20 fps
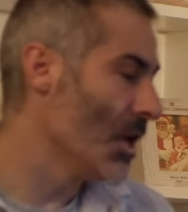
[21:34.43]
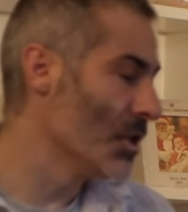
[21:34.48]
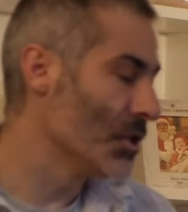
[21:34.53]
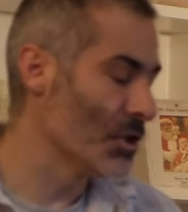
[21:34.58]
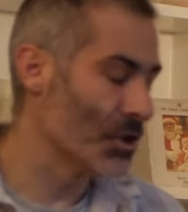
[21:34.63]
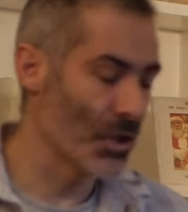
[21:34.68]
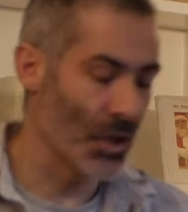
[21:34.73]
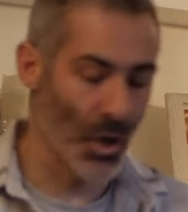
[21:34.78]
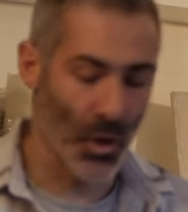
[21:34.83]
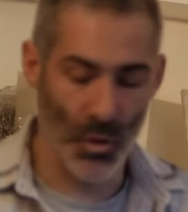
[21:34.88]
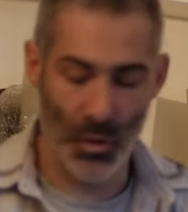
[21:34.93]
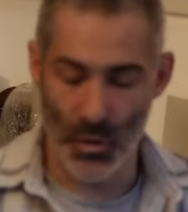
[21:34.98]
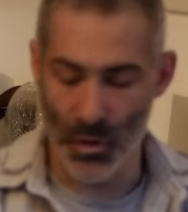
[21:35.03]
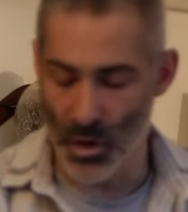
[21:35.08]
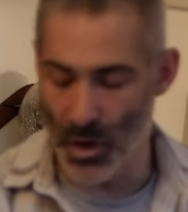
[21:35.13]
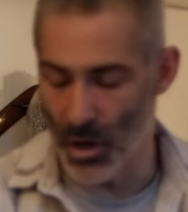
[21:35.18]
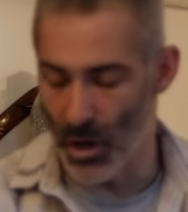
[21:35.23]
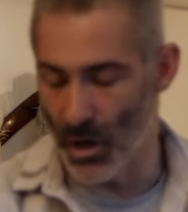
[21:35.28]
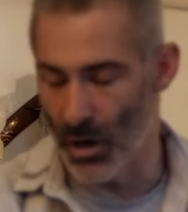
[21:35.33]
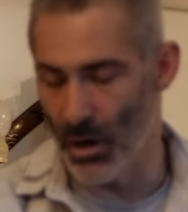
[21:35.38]
So
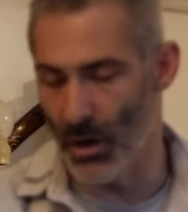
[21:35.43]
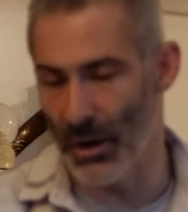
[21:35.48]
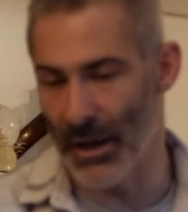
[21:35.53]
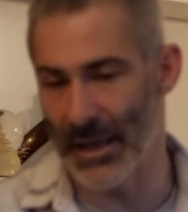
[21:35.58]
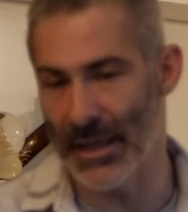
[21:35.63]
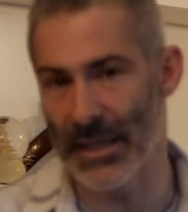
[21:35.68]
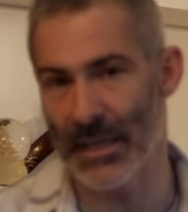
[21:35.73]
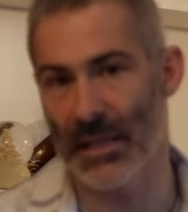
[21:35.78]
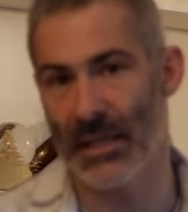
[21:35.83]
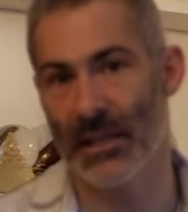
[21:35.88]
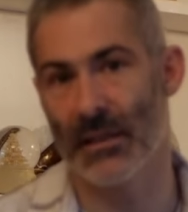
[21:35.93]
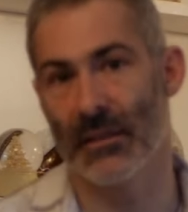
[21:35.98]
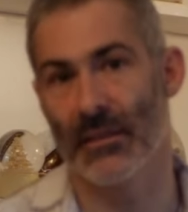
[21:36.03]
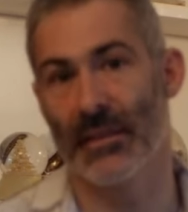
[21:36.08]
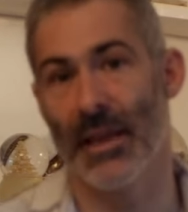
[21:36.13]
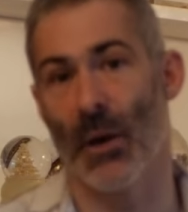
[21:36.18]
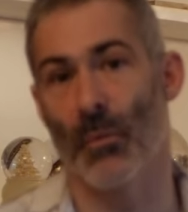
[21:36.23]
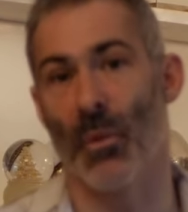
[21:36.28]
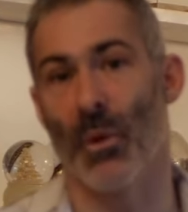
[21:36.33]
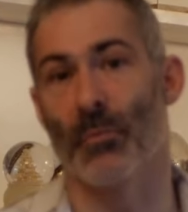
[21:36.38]
I
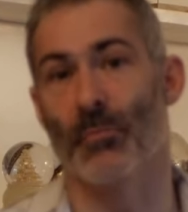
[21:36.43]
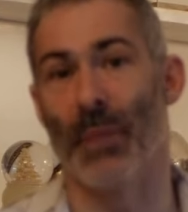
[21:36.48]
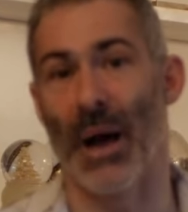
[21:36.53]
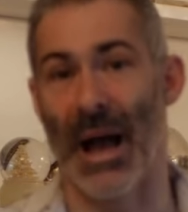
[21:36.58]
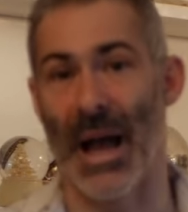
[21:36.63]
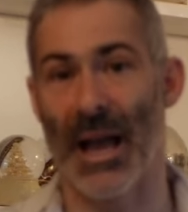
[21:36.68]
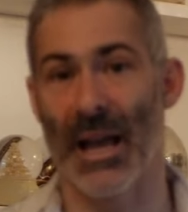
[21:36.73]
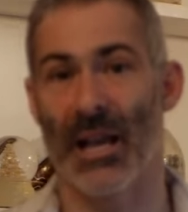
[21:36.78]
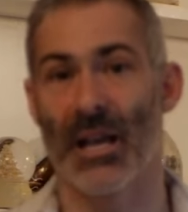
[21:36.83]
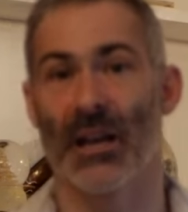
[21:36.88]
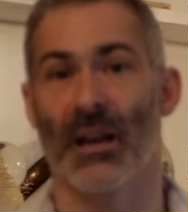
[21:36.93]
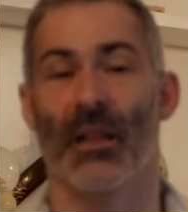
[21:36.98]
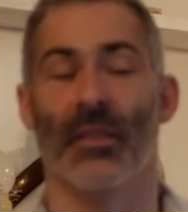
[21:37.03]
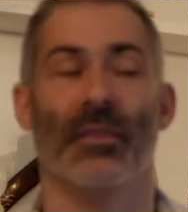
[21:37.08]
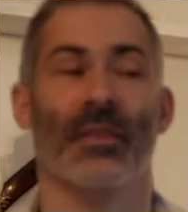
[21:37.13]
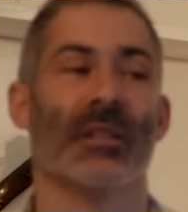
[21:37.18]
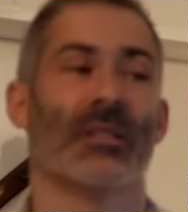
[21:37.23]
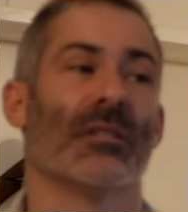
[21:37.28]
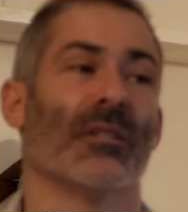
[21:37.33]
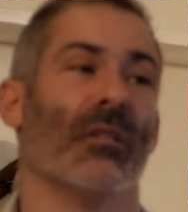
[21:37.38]
then went back, and
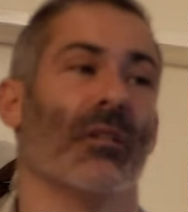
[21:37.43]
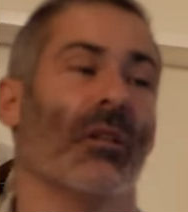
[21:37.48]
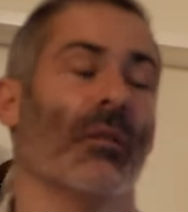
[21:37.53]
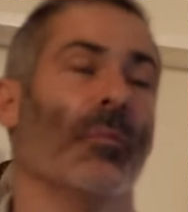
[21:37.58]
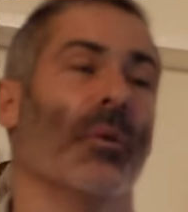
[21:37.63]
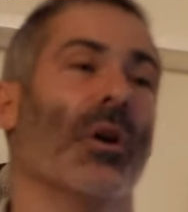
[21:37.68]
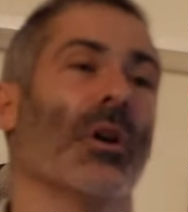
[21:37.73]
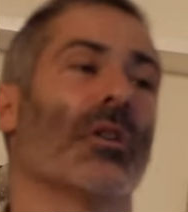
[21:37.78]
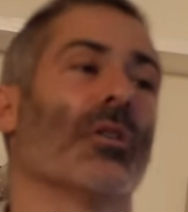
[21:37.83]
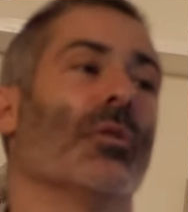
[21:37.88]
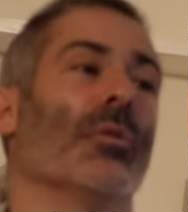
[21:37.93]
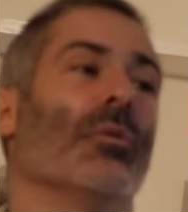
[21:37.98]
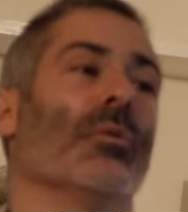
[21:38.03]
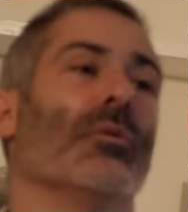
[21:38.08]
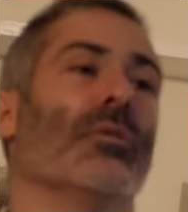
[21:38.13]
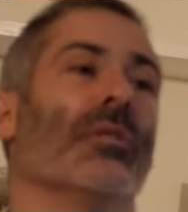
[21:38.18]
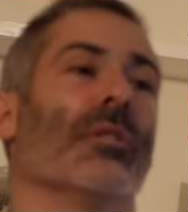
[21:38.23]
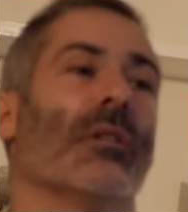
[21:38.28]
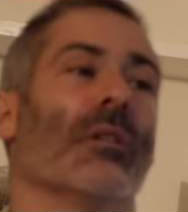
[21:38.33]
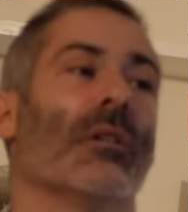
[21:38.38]
this time I
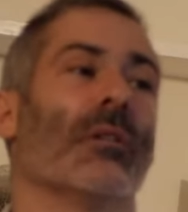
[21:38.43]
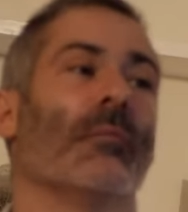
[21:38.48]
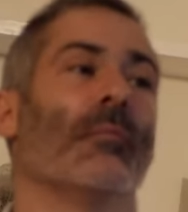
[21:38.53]
called the